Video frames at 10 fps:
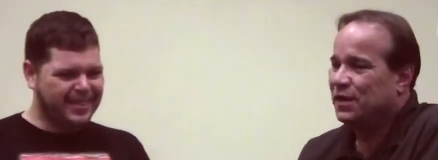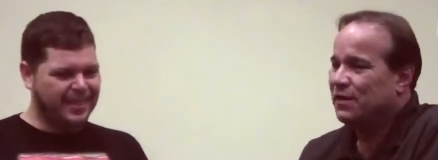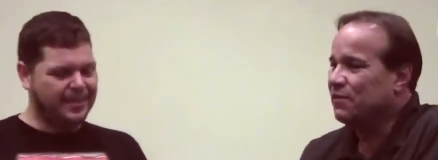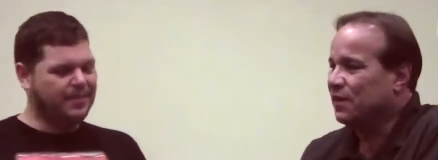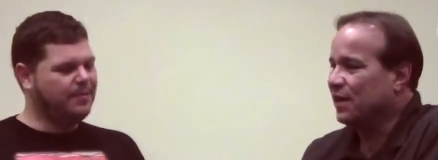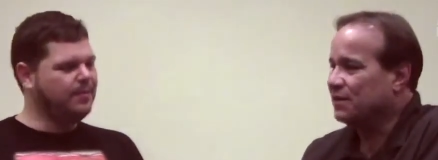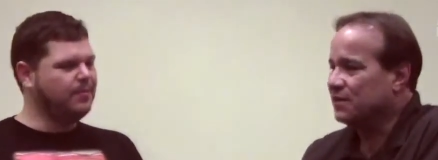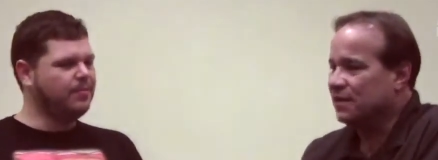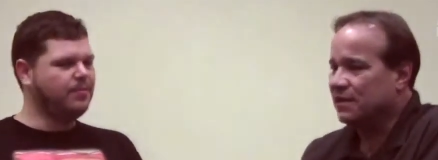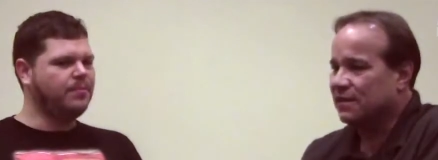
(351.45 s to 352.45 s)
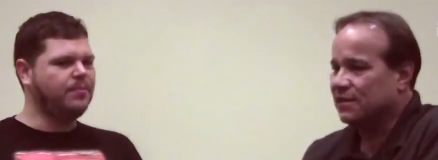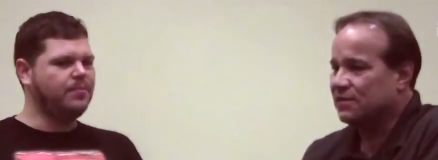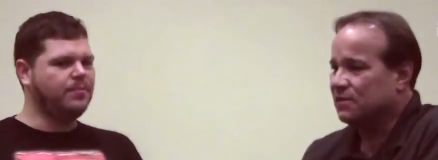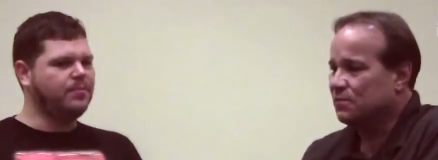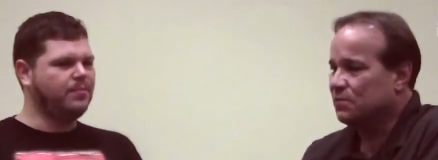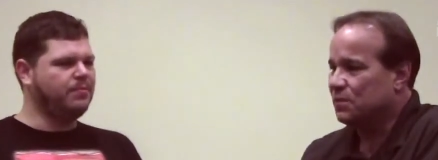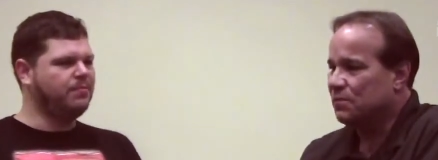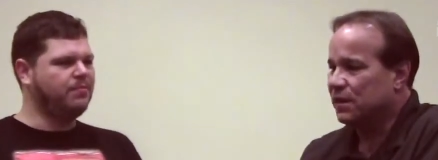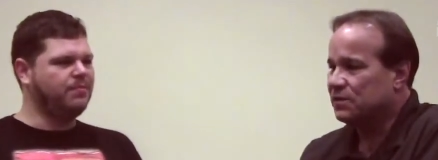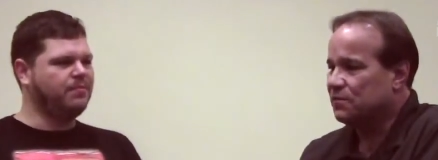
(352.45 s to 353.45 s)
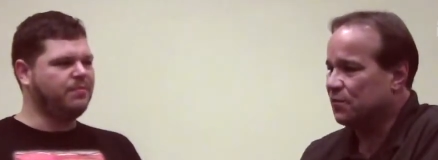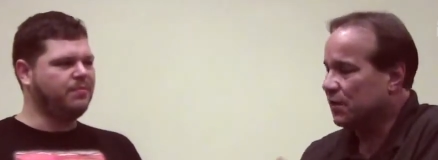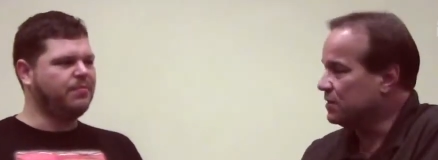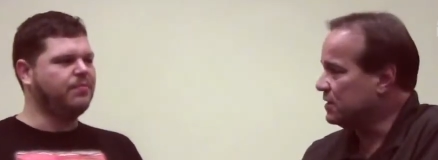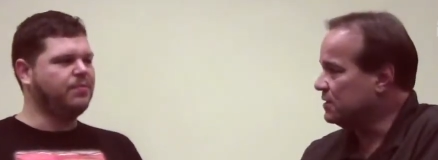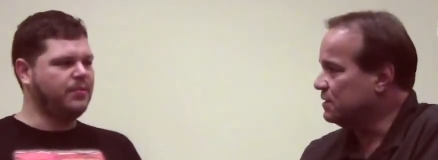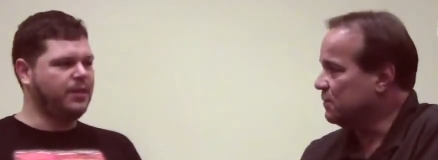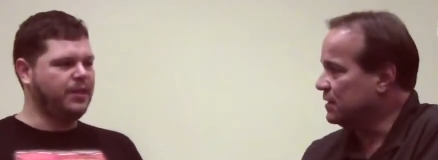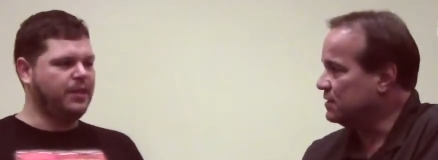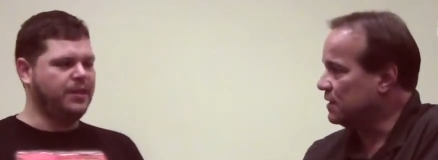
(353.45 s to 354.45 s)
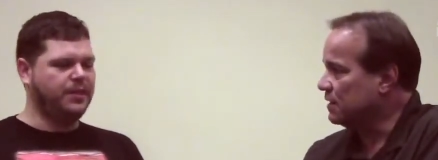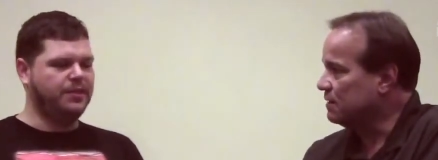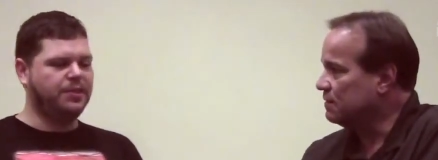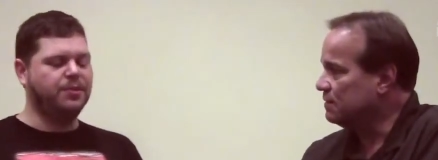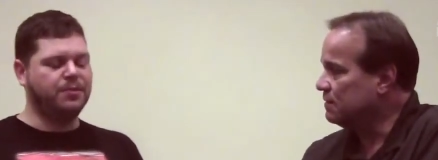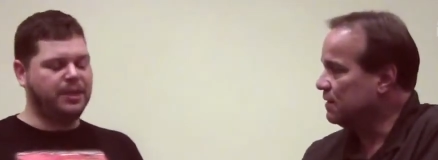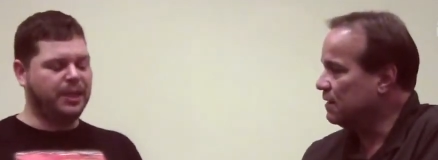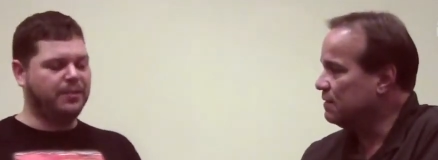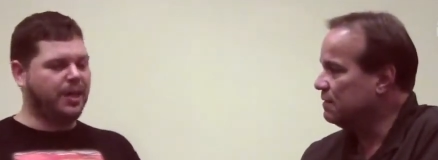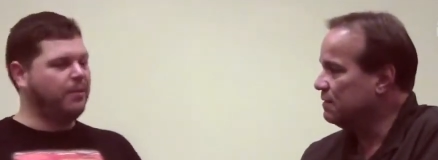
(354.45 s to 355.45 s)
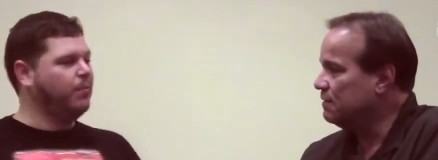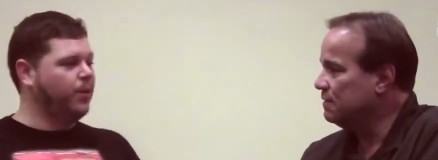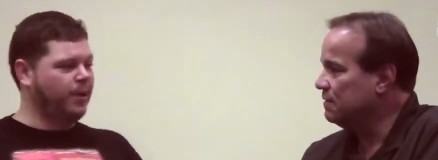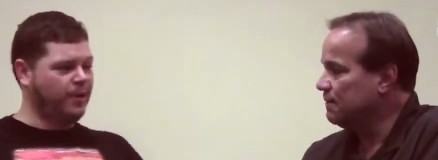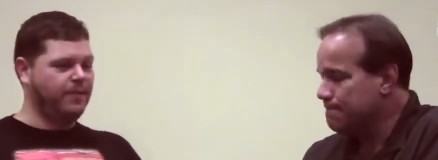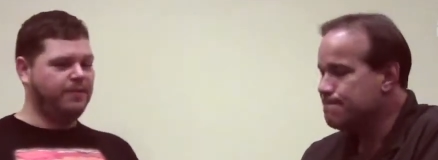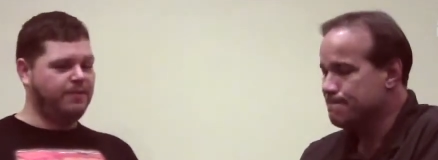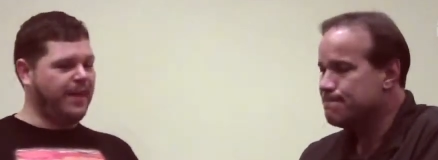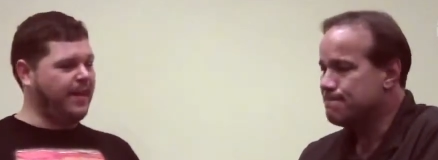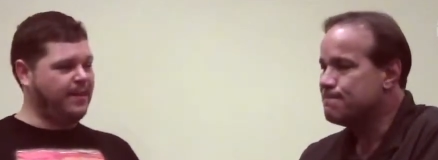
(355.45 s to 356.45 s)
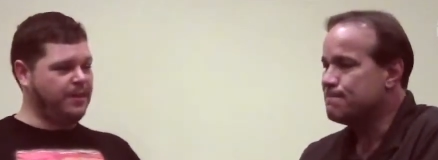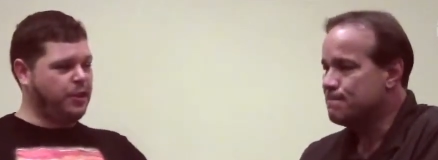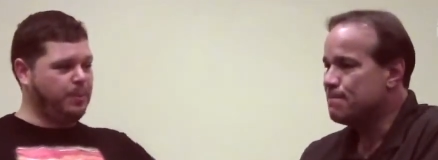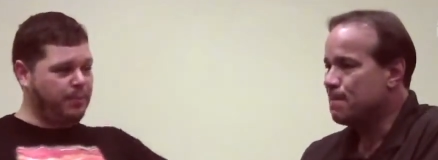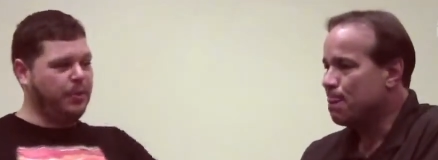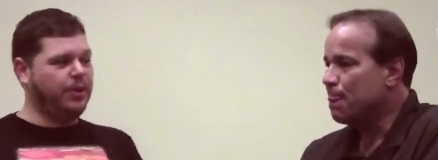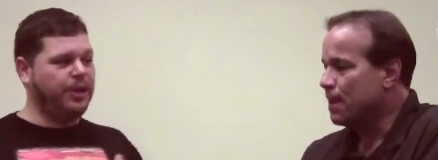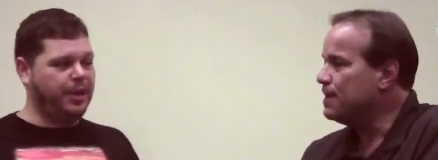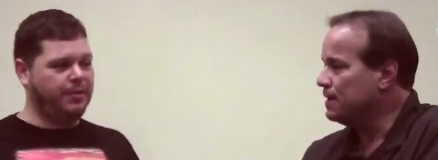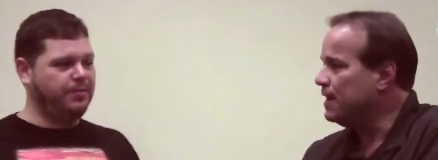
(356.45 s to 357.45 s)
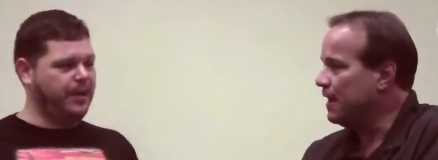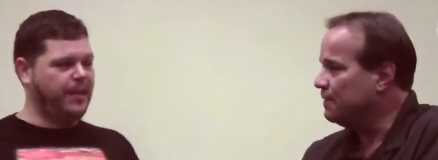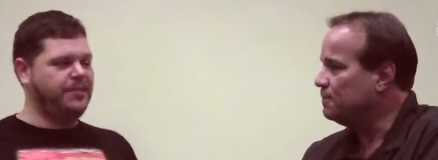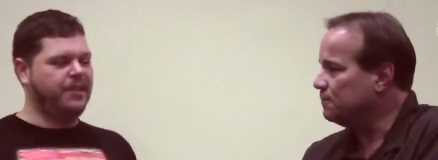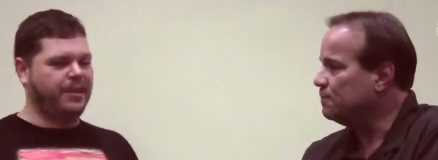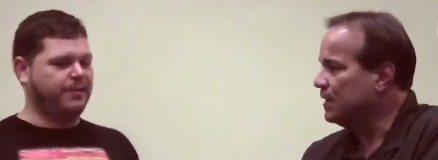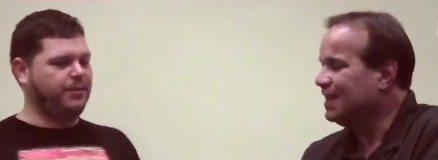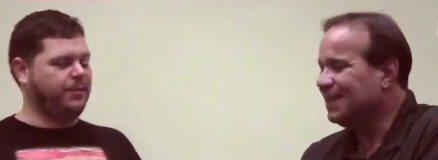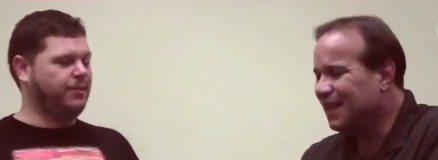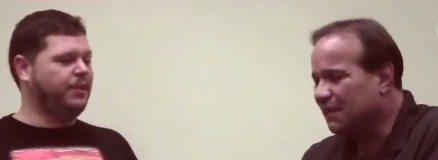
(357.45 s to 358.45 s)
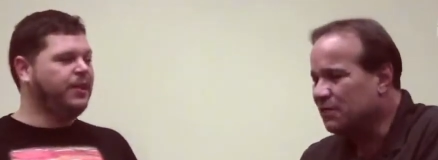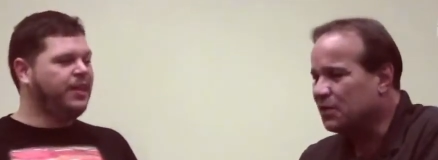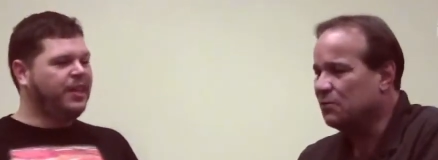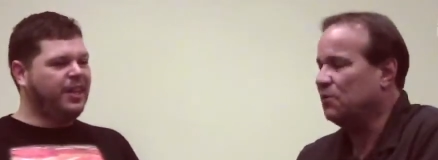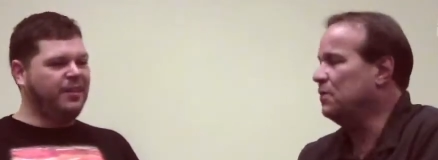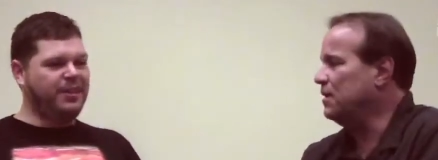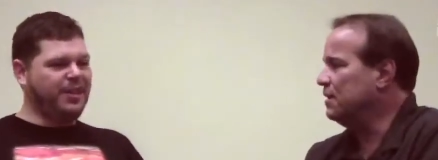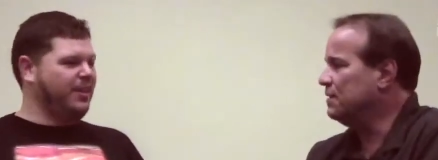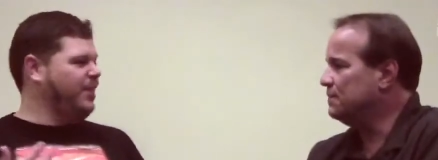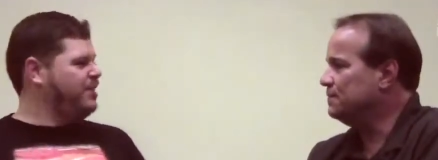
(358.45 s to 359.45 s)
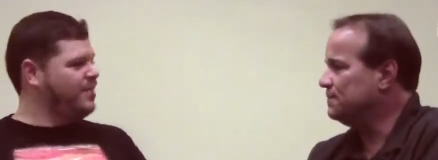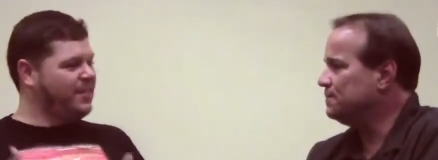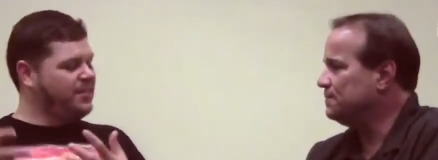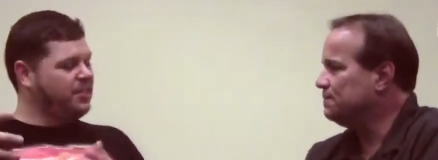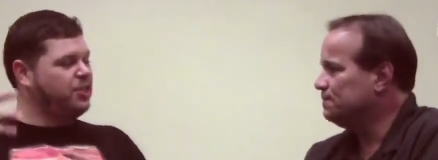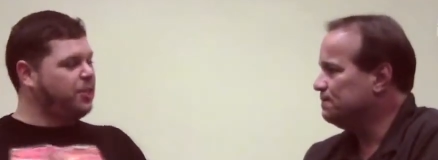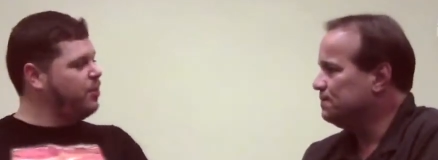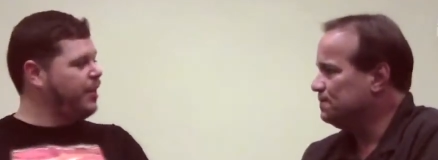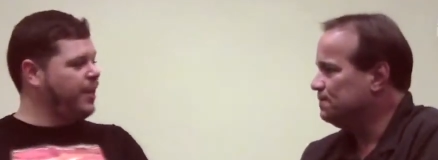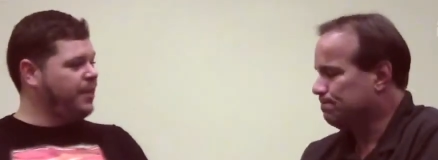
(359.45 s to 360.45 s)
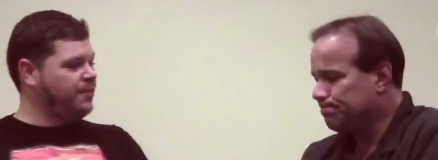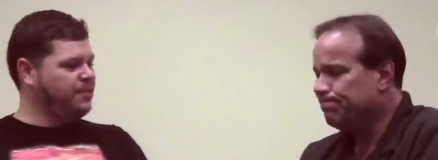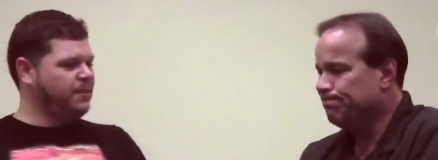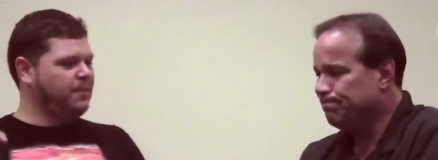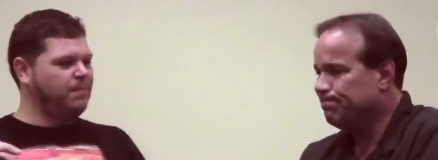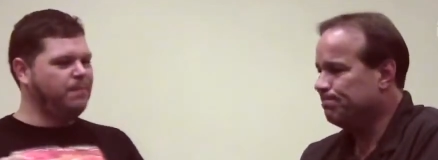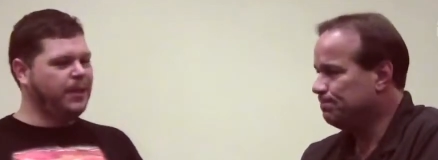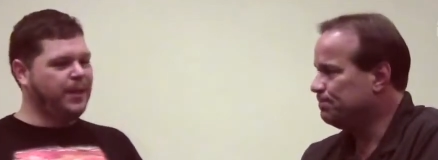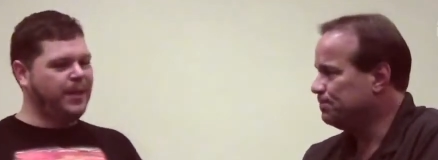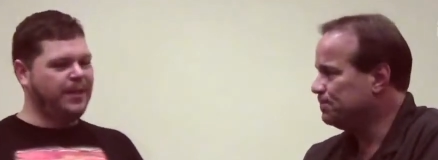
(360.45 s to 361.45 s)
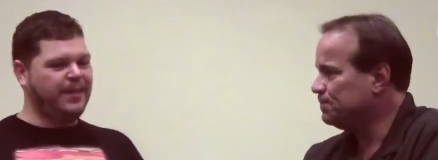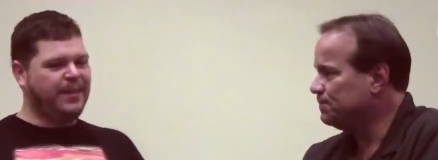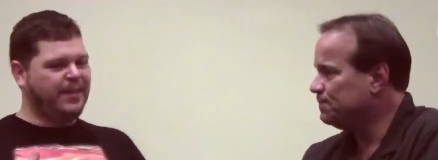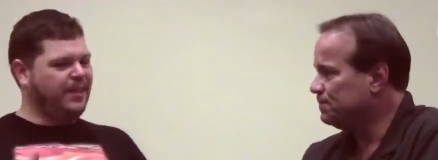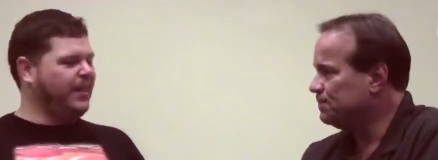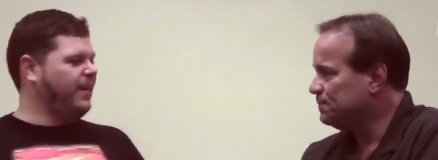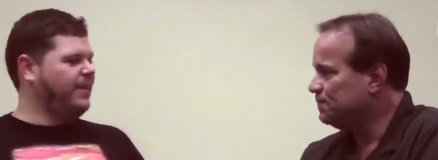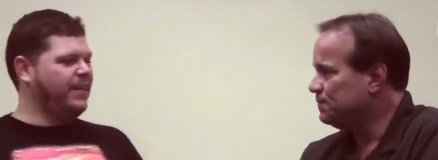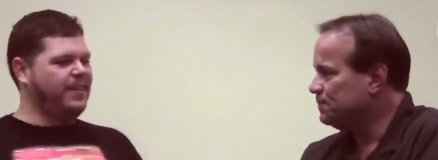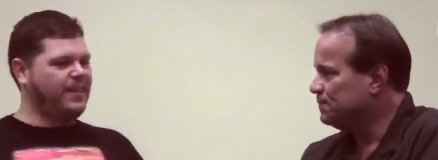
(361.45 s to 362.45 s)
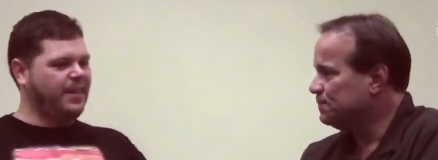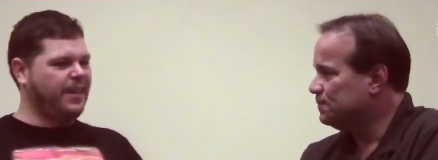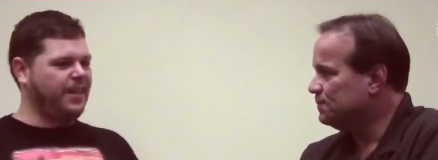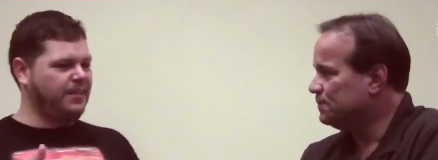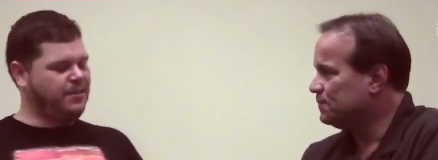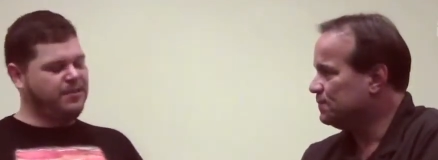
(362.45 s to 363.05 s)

Speaker 1: But nevertheless, I think that's the, the best for us. That's the best thing. So, yeah, yeah kind of more fan community,
Speaker 2: yeah. fans interacting with I love them. The community. I mean, it's nice to showcase, mm-hmm. but at the end of the day,